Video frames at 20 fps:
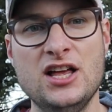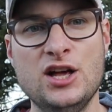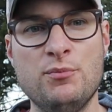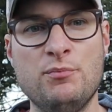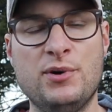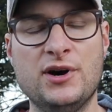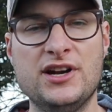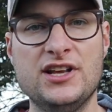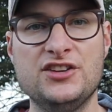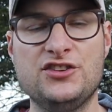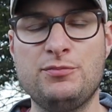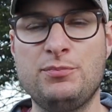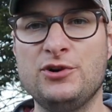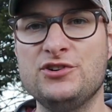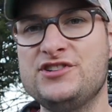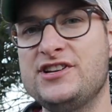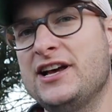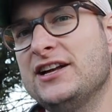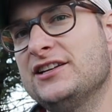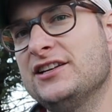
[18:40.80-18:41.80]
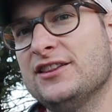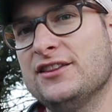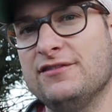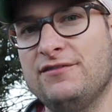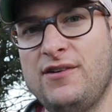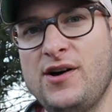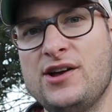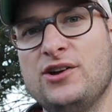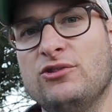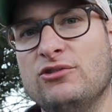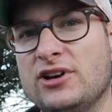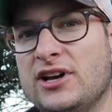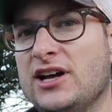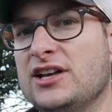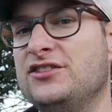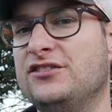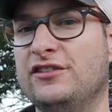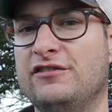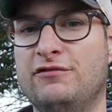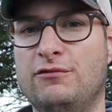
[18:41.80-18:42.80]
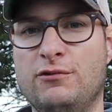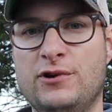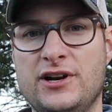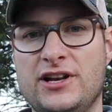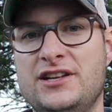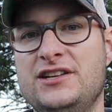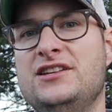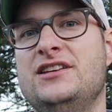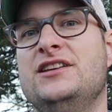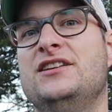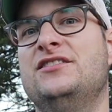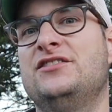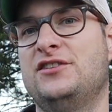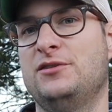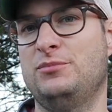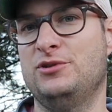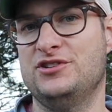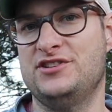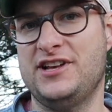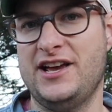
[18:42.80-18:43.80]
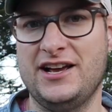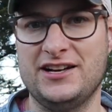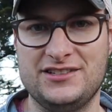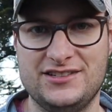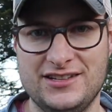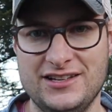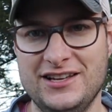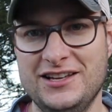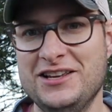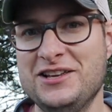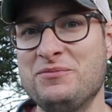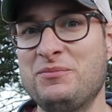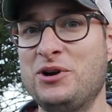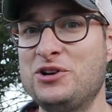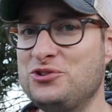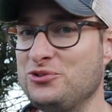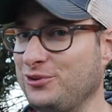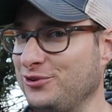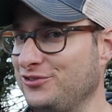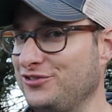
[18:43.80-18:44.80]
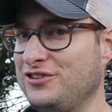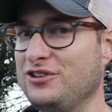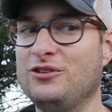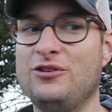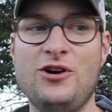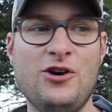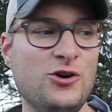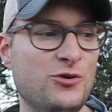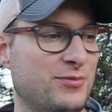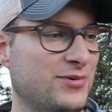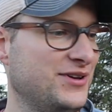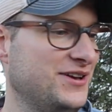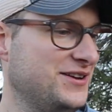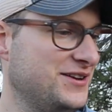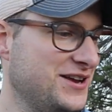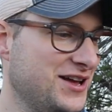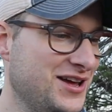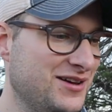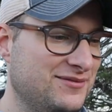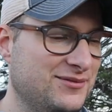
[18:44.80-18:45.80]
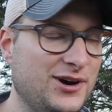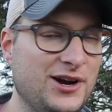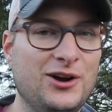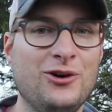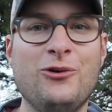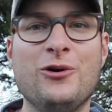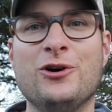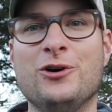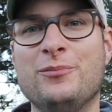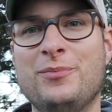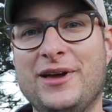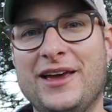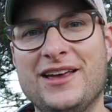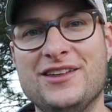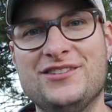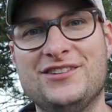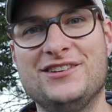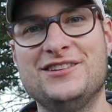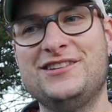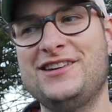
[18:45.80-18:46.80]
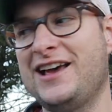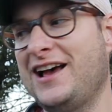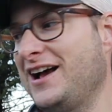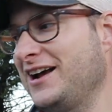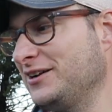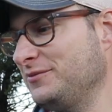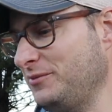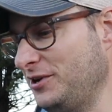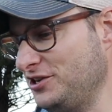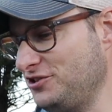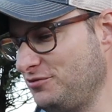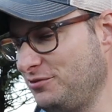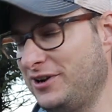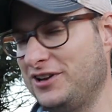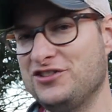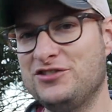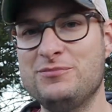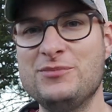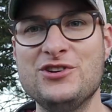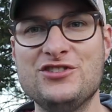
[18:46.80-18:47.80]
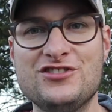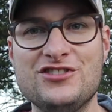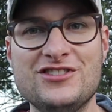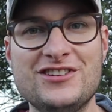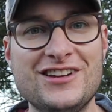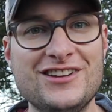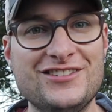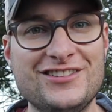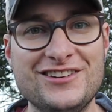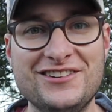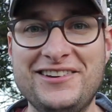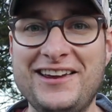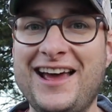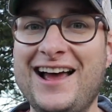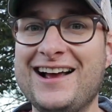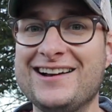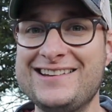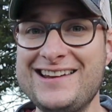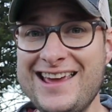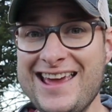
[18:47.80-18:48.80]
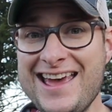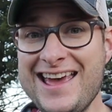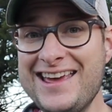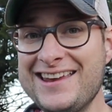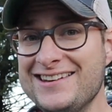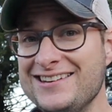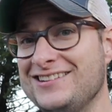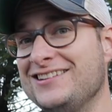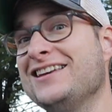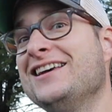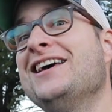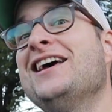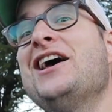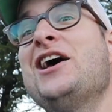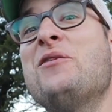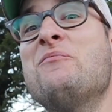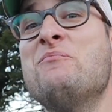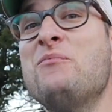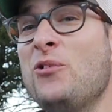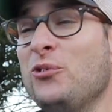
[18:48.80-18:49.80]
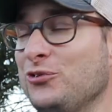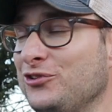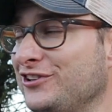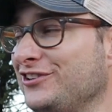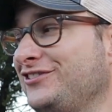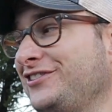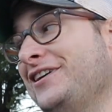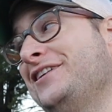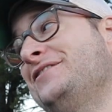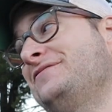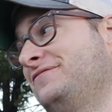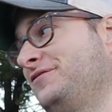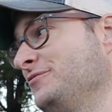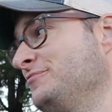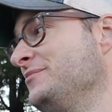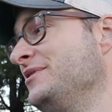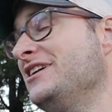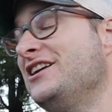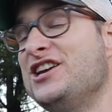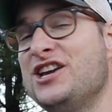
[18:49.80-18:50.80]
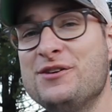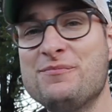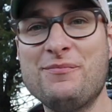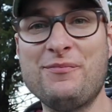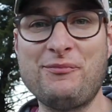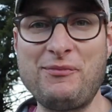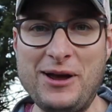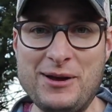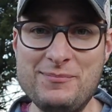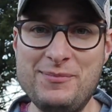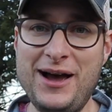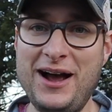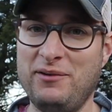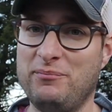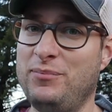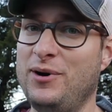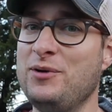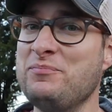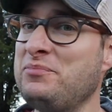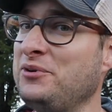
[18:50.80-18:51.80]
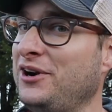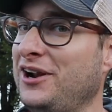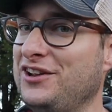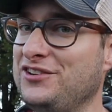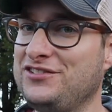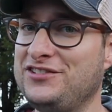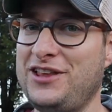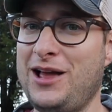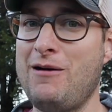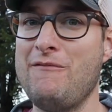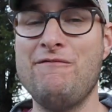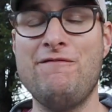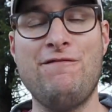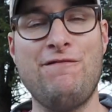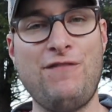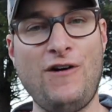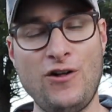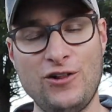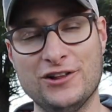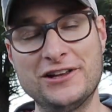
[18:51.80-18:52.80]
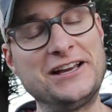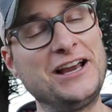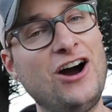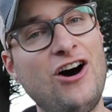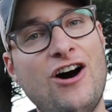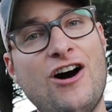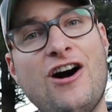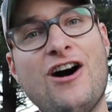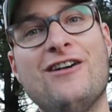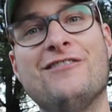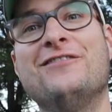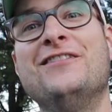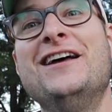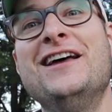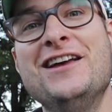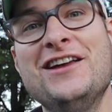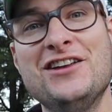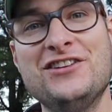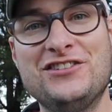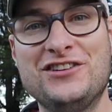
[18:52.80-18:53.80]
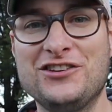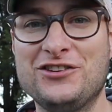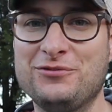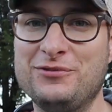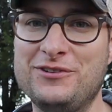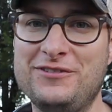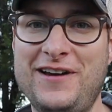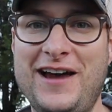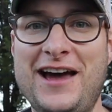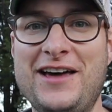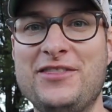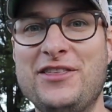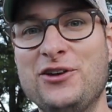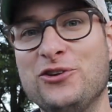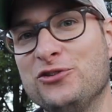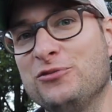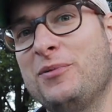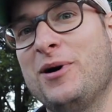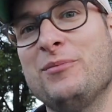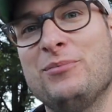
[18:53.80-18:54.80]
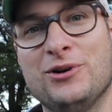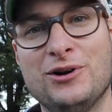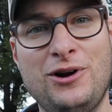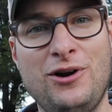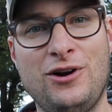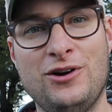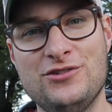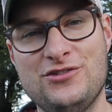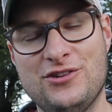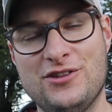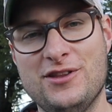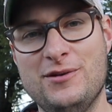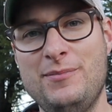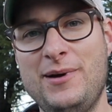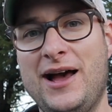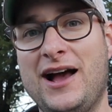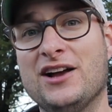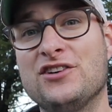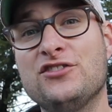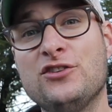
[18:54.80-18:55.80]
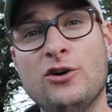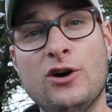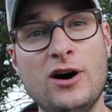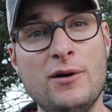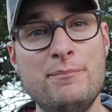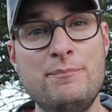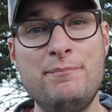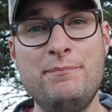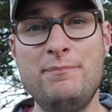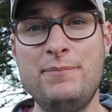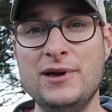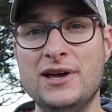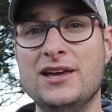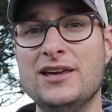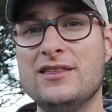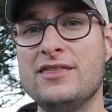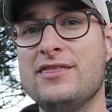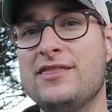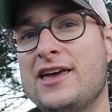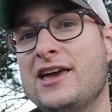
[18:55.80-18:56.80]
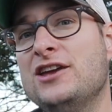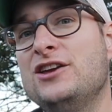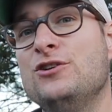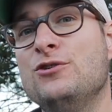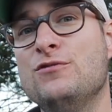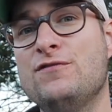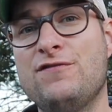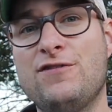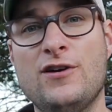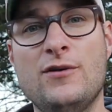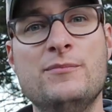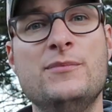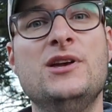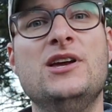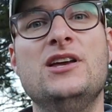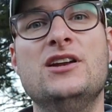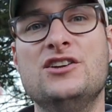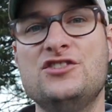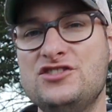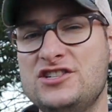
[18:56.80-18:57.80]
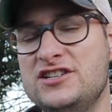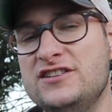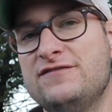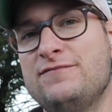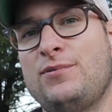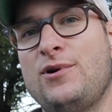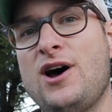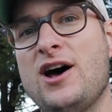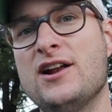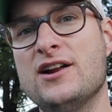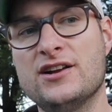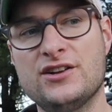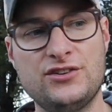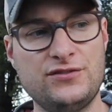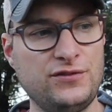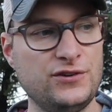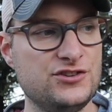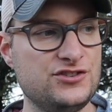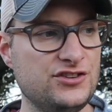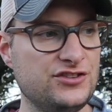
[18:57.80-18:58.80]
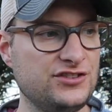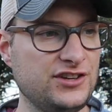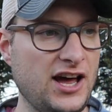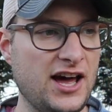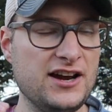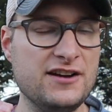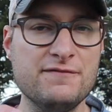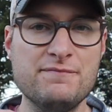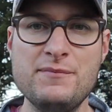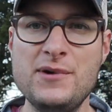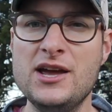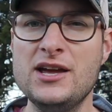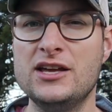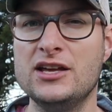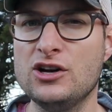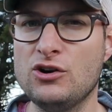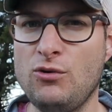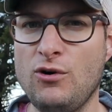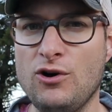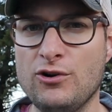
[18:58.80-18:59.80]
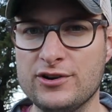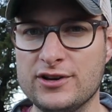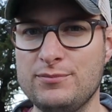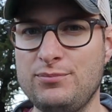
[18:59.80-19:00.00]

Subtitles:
but it's protected the vital guts of what it needs to protect. My door's still open, my oil pan's intact, my transmission is intact, and most exciting for me, my back bumper has stopped falling off since we've had those bumper guards on the back. So a big thank you from me to Chief Products for just kind of making quality